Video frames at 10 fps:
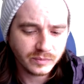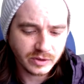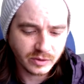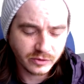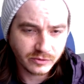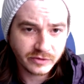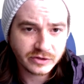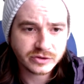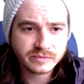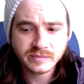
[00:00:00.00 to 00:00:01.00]
your
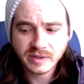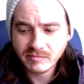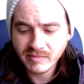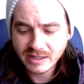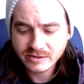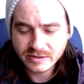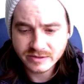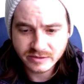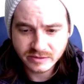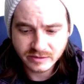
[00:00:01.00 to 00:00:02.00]
vision. It
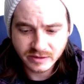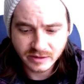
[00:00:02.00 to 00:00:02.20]
matches